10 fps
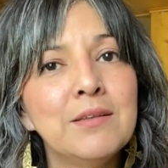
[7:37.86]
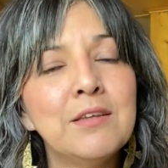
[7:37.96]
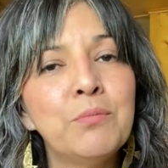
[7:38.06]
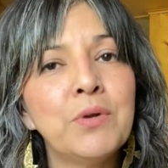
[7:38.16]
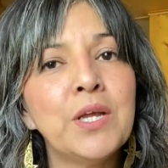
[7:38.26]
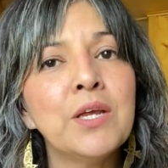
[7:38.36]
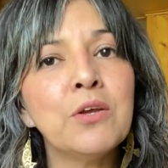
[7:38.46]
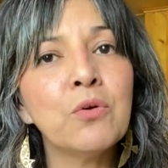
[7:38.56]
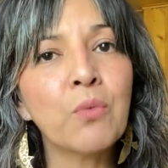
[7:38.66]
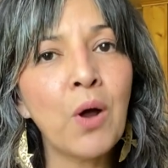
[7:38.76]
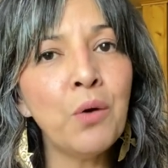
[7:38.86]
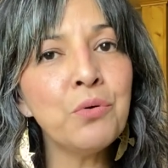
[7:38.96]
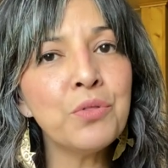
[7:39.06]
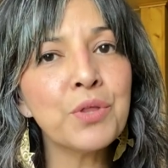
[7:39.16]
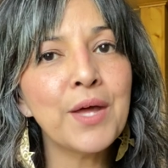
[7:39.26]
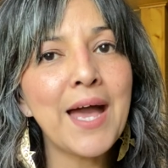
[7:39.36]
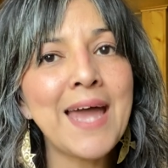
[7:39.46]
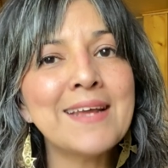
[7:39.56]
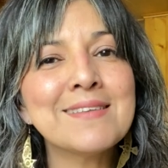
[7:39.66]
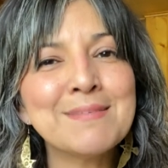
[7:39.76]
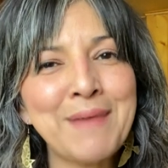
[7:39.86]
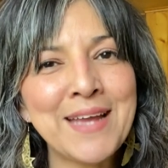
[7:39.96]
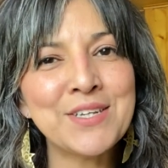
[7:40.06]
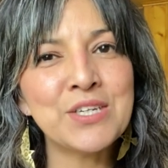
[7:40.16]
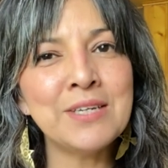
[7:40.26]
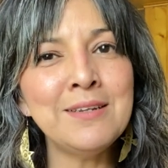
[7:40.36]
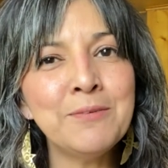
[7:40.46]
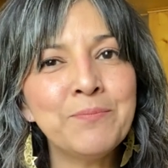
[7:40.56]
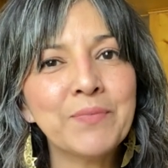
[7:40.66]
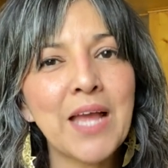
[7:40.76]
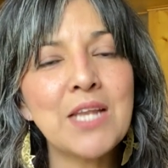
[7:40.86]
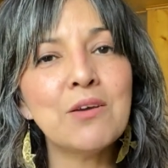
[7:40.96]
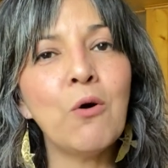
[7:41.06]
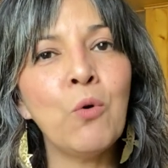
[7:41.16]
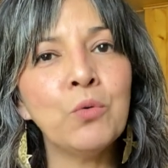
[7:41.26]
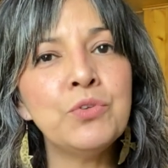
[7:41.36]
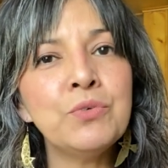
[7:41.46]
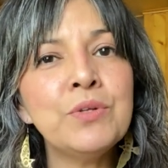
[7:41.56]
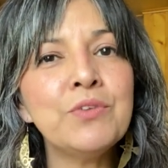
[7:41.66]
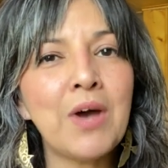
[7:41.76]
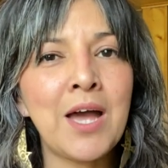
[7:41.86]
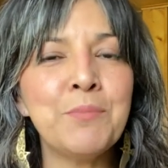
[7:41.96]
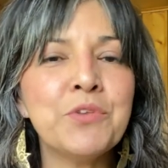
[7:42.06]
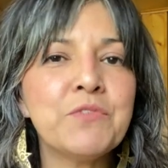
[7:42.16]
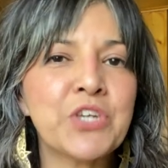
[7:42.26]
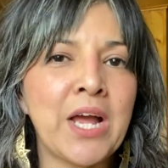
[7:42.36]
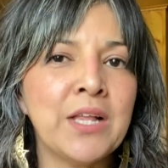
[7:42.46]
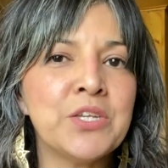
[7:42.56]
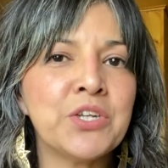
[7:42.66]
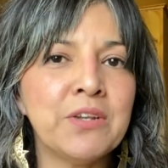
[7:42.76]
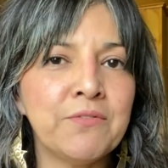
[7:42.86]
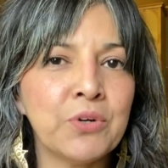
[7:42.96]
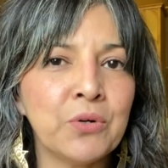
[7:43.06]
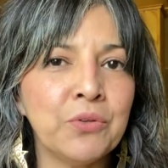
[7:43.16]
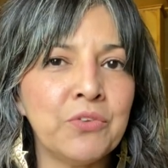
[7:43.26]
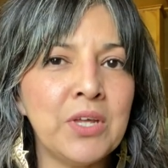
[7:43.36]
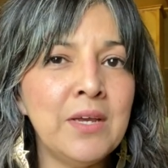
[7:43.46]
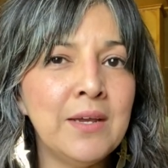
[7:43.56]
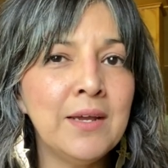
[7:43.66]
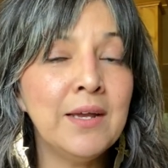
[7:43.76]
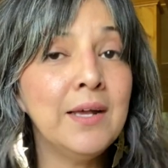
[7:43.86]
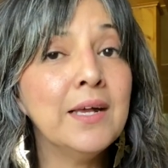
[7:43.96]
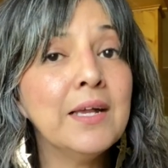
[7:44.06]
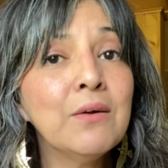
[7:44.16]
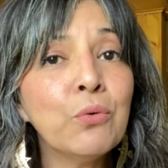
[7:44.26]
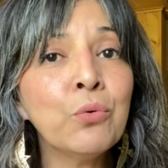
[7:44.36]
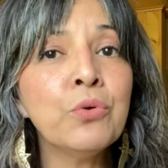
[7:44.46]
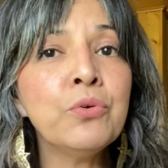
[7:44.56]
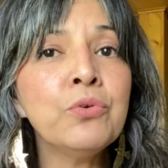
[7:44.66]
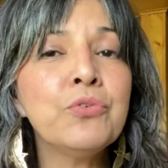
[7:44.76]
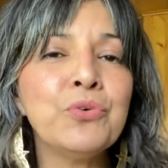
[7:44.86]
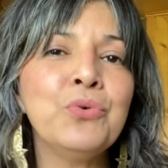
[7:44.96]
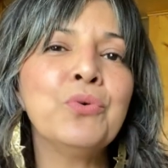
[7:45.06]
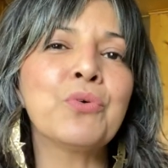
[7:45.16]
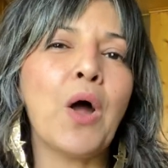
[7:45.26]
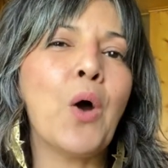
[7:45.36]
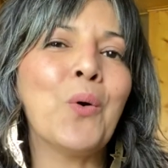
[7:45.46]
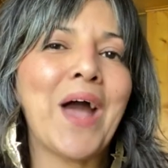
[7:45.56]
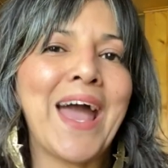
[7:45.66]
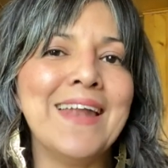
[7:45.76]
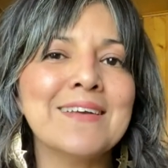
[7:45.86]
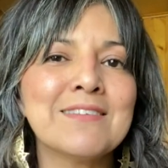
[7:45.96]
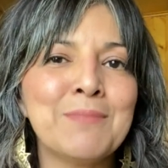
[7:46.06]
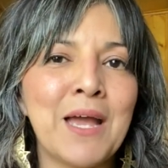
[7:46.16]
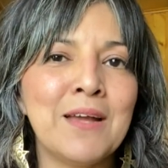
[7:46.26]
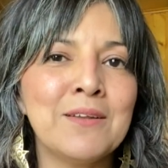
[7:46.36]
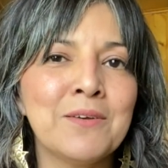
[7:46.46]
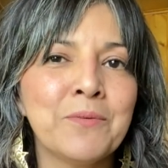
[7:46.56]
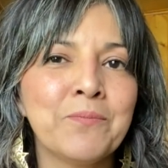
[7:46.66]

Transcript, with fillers: to bring you growth and expansion, and to hold you in times of challenge and difficulty in order to grow and expand.